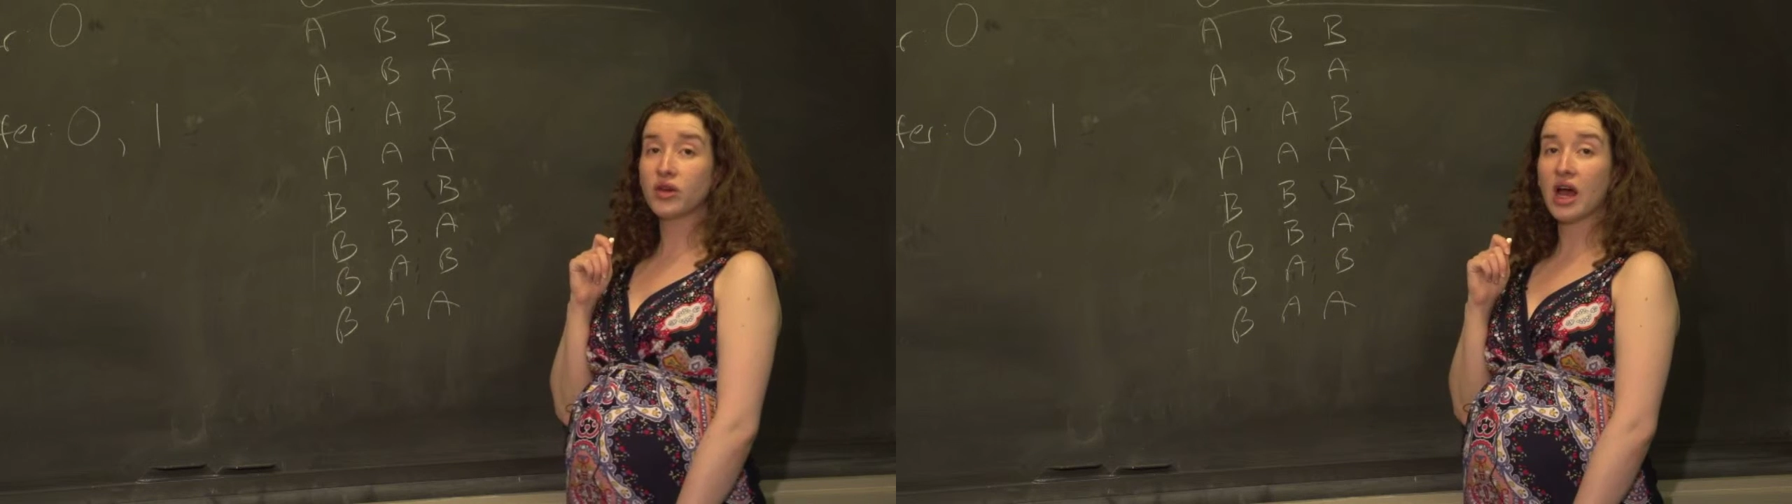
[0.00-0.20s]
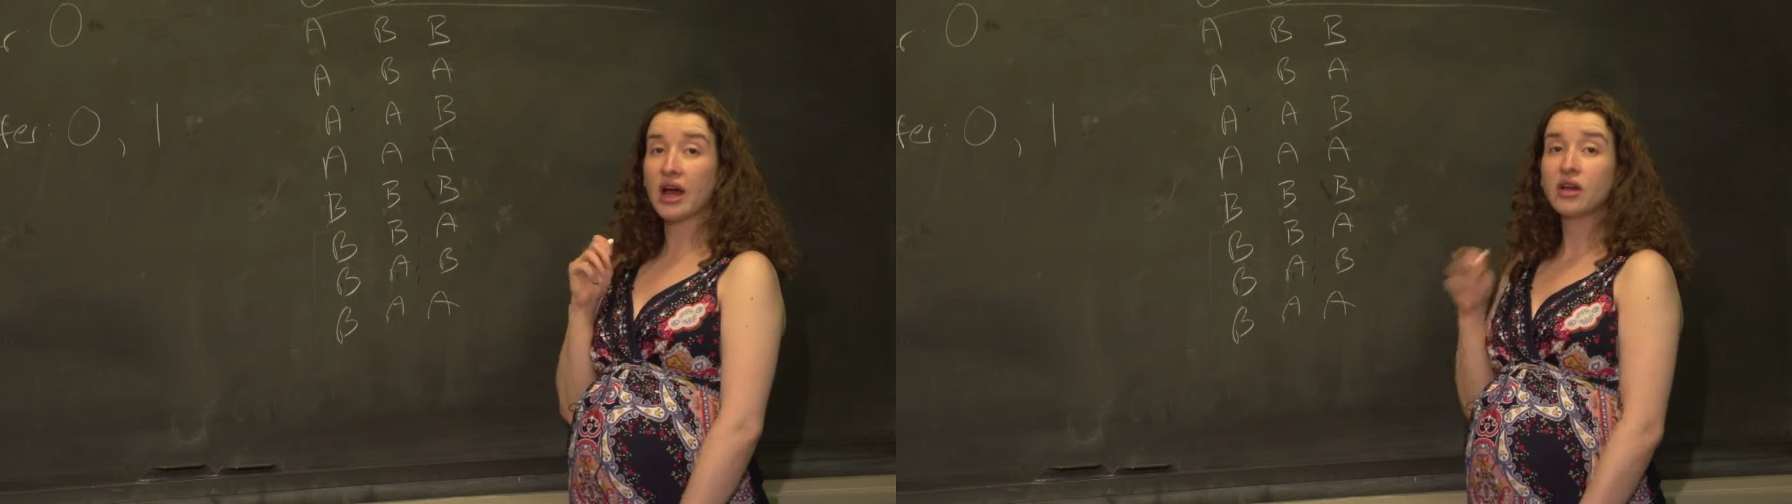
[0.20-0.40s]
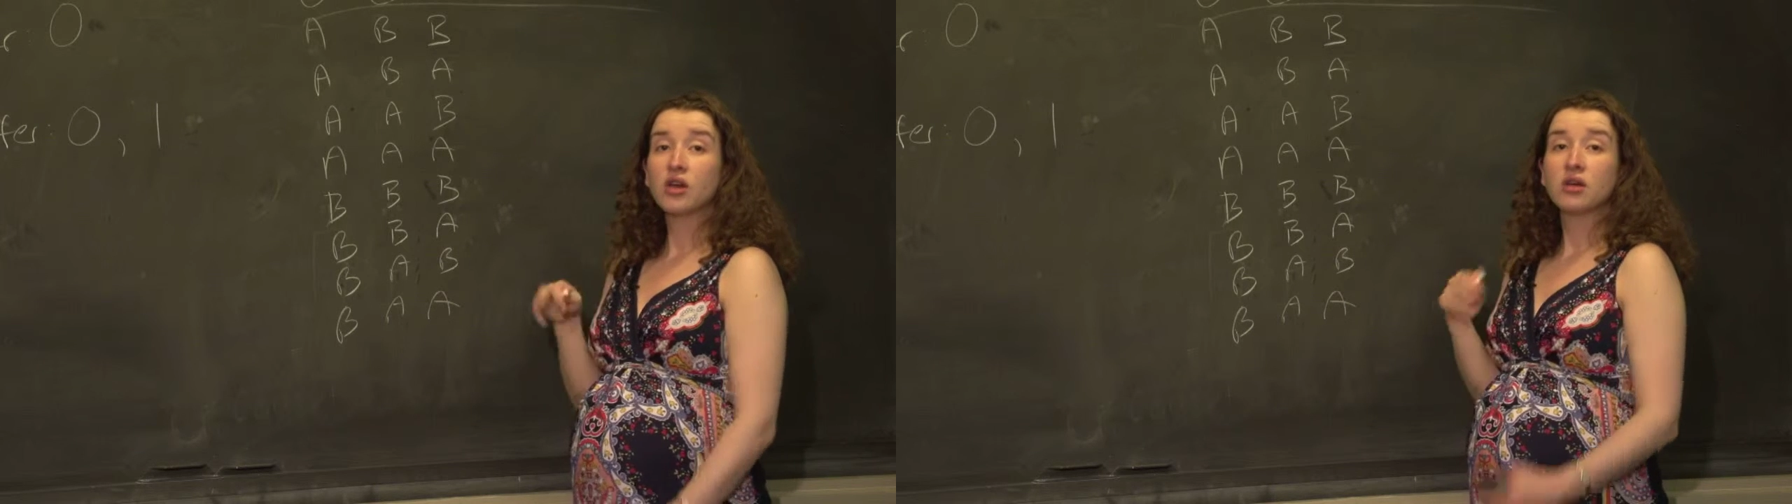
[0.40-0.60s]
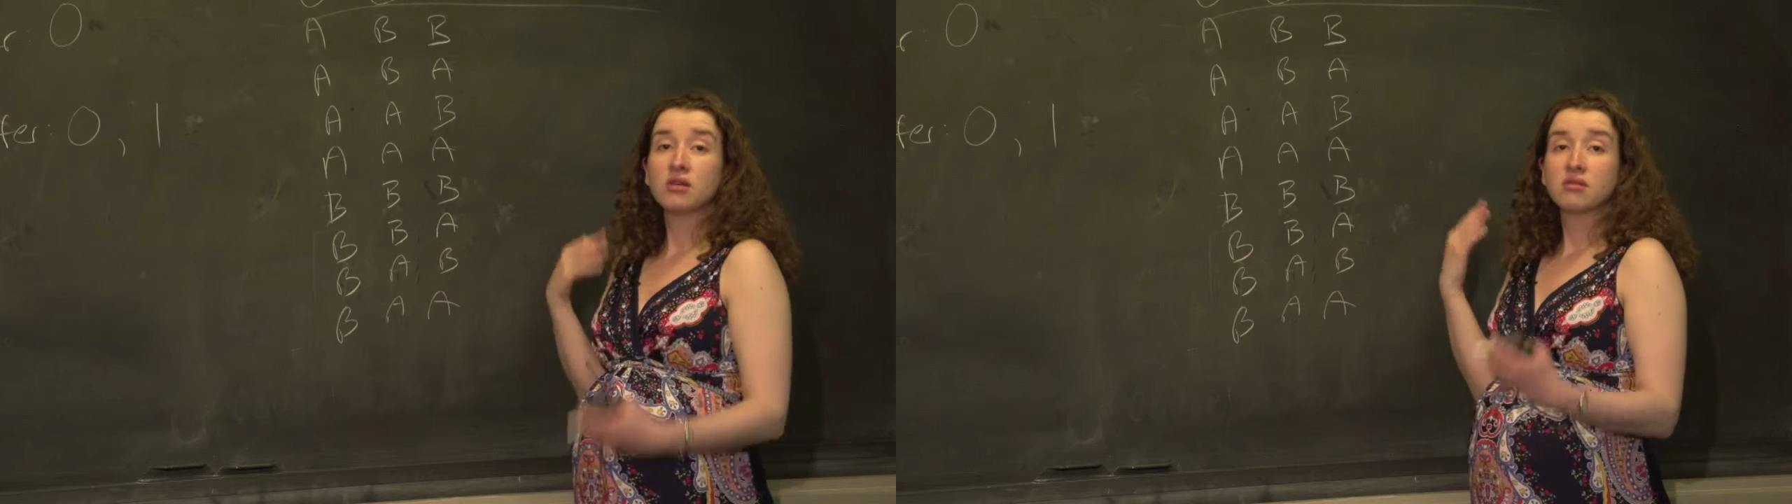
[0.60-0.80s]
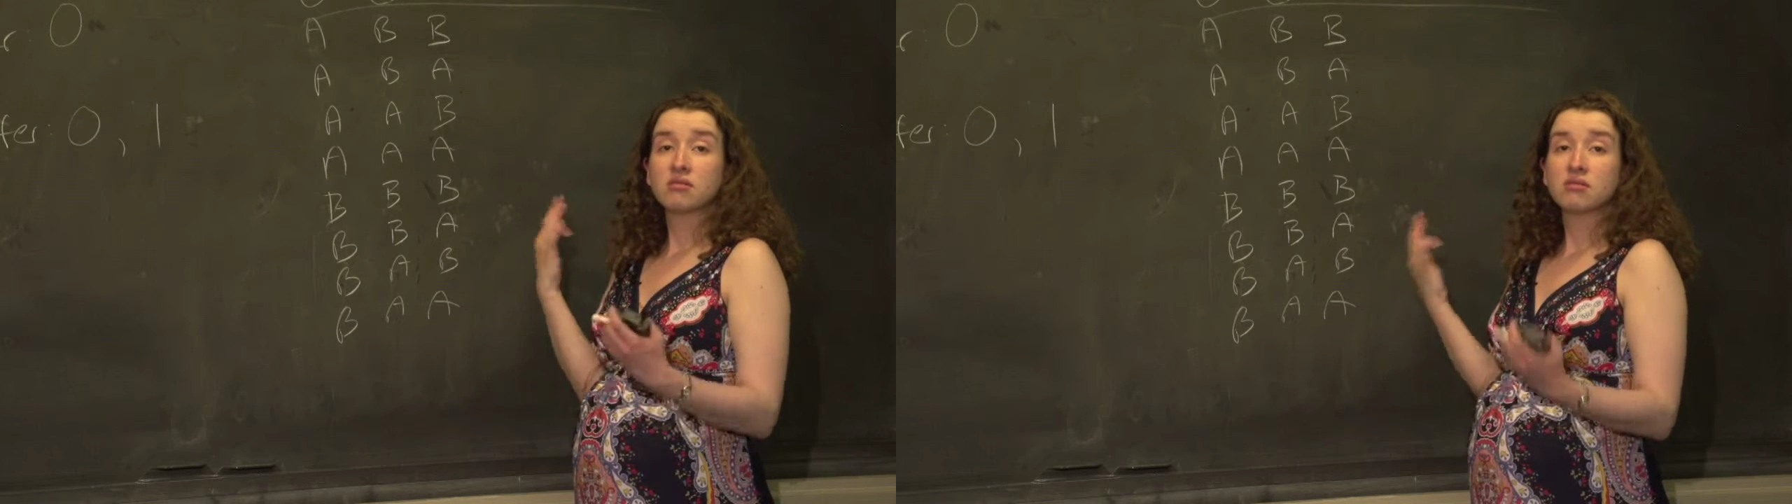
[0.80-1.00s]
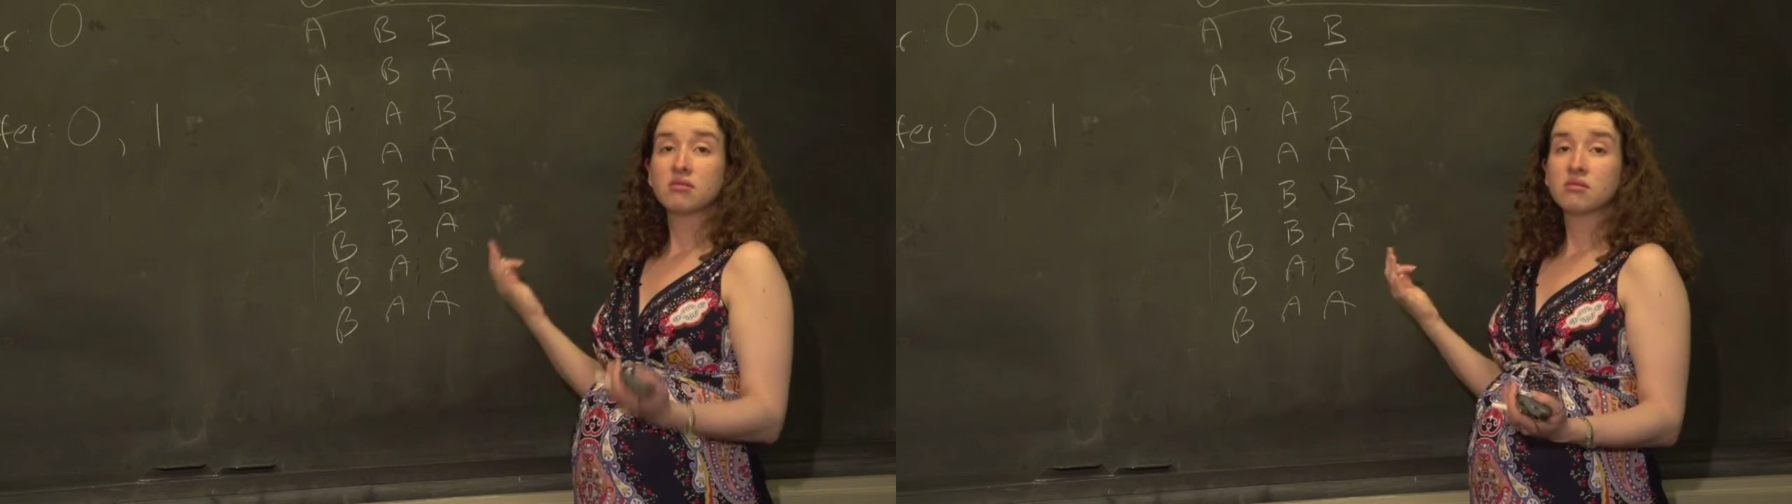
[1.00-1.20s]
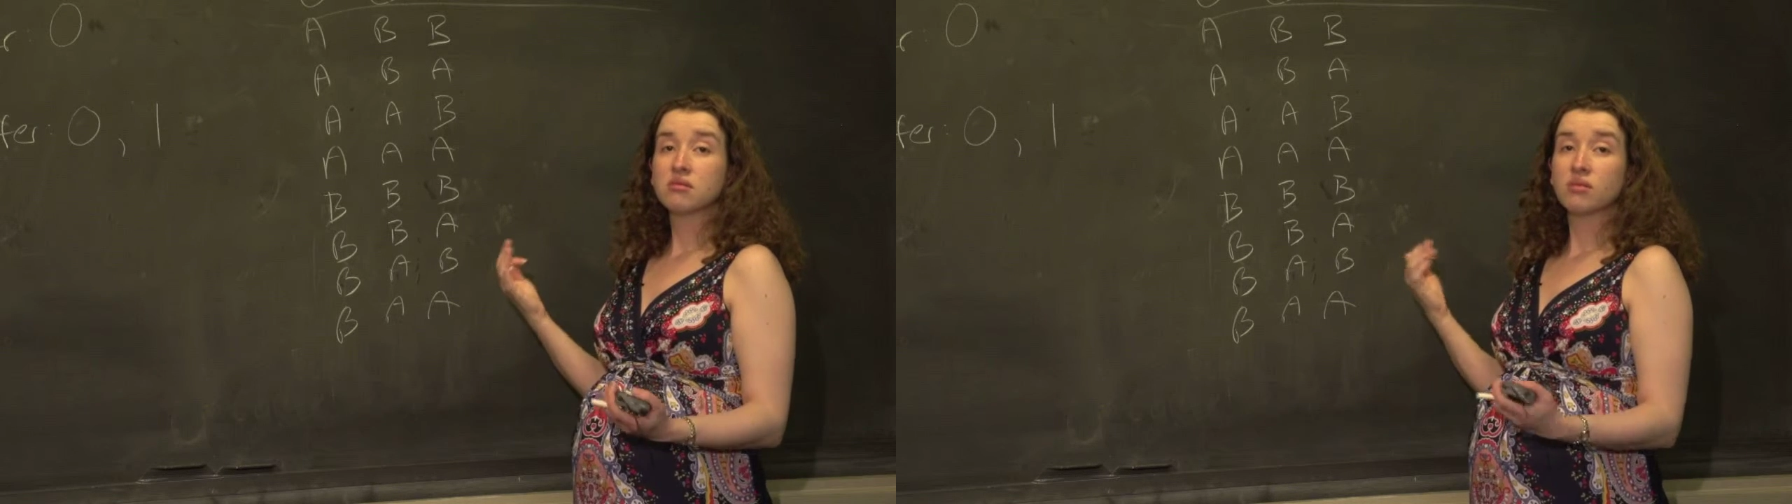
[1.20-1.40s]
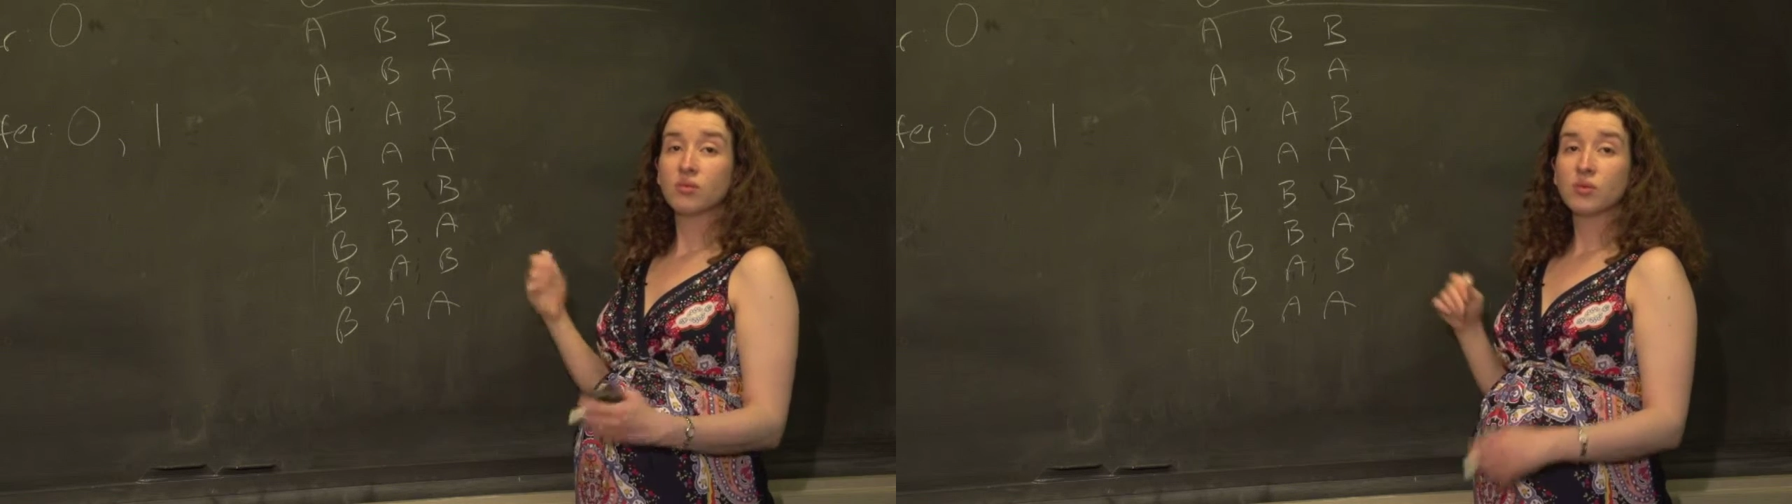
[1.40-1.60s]
not,
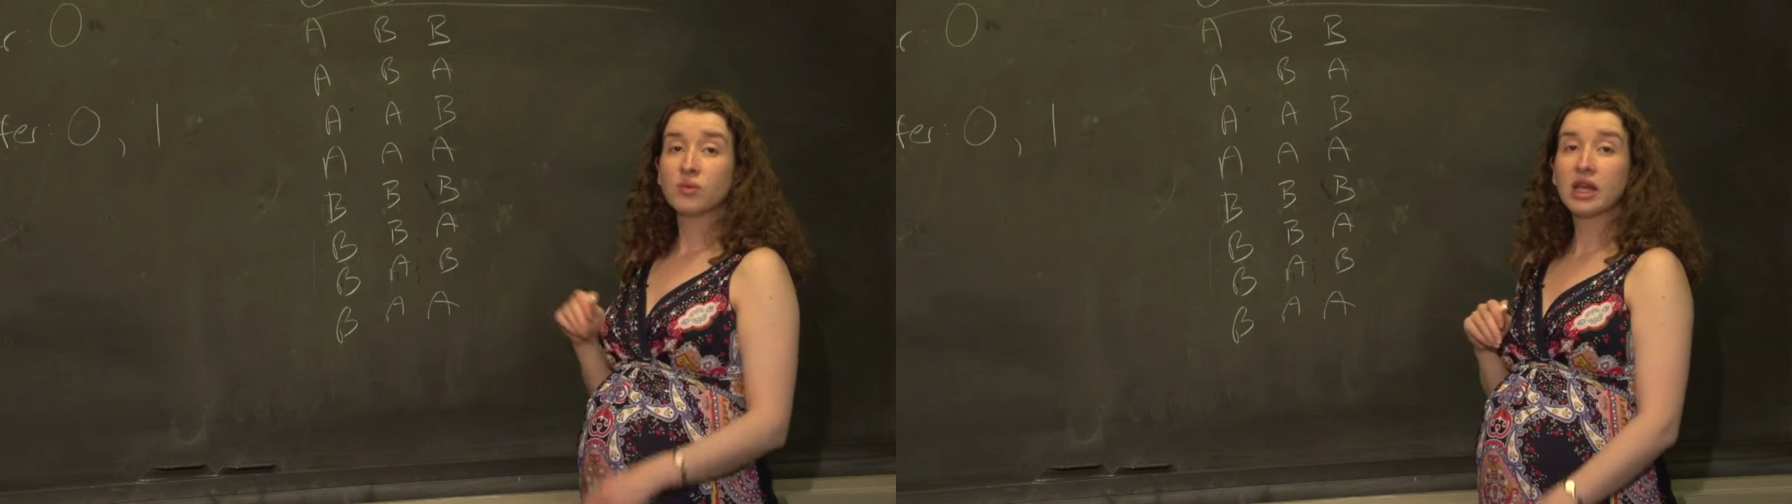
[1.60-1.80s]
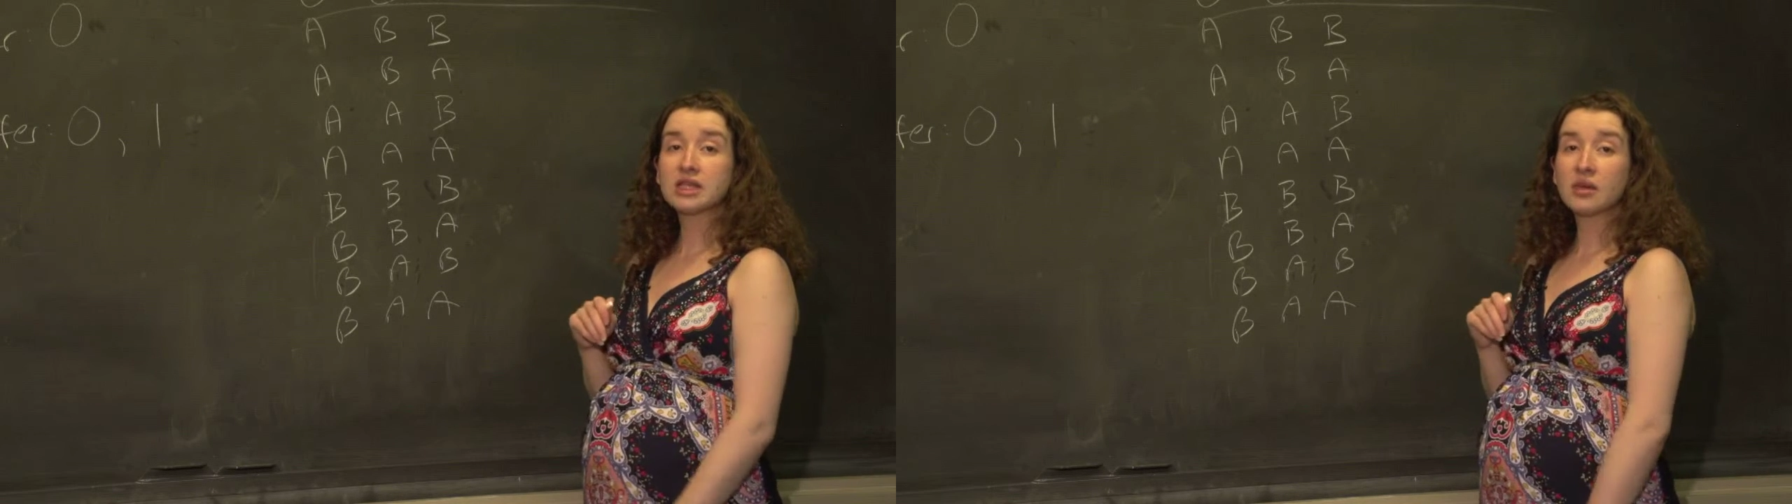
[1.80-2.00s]
Let's